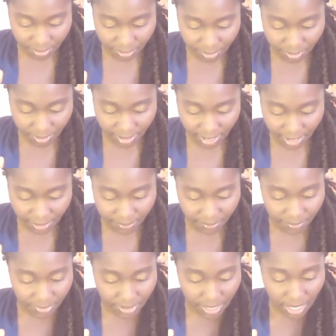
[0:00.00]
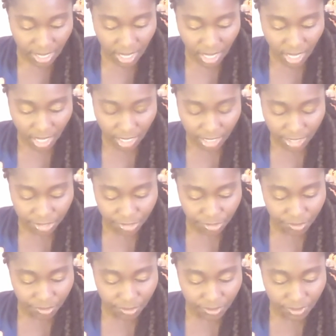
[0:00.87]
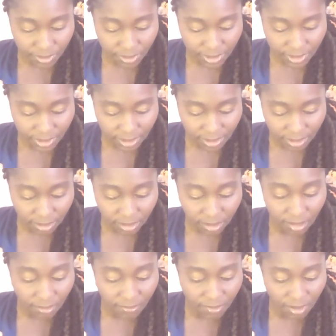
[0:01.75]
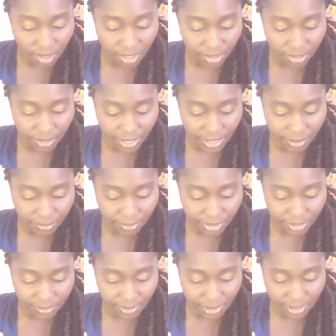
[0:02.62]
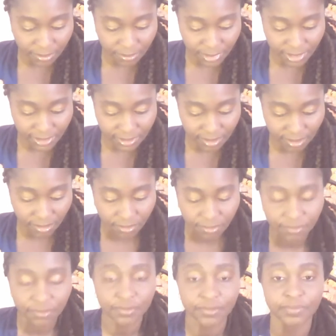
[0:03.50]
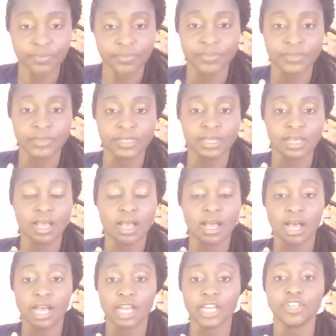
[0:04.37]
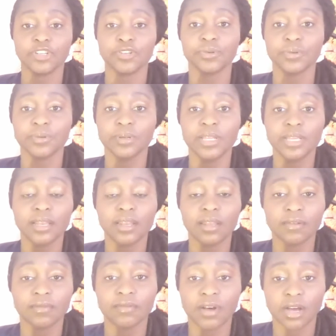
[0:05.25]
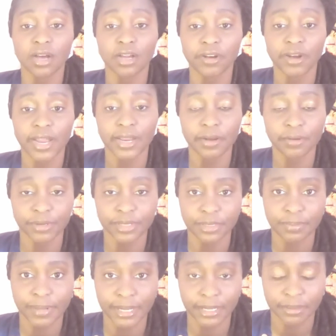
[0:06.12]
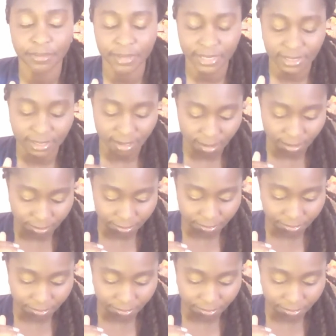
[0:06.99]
doing that. I truly love, honor, and respect myself. I truly love, honor, and respect myself.